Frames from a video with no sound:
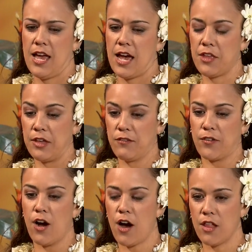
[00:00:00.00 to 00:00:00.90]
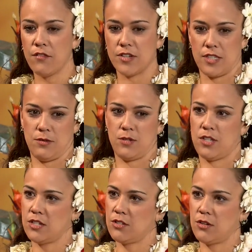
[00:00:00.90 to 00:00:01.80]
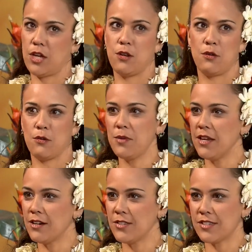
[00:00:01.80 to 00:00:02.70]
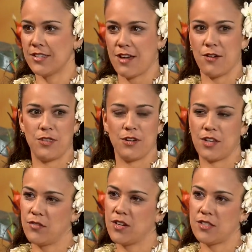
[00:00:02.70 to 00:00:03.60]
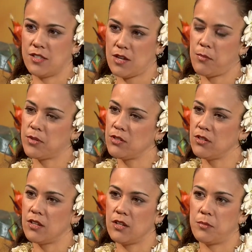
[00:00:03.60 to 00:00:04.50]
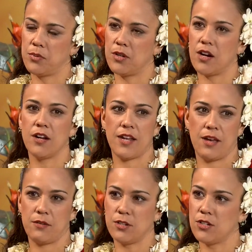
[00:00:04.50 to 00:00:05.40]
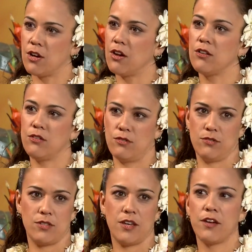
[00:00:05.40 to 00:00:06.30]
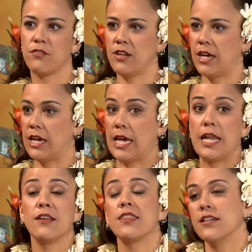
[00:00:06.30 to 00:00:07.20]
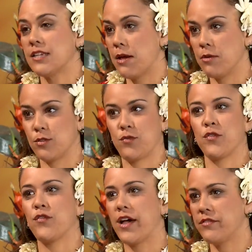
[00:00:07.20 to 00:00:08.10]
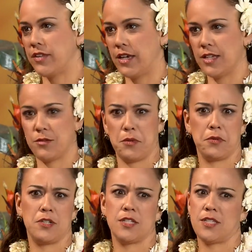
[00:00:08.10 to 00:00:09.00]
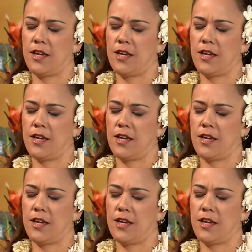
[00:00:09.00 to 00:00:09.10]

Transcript: I think for all of us, it was just, okay, nobody else is out there giving us this opportunity to put our language on news every day. And at that time, it was for five days. We were just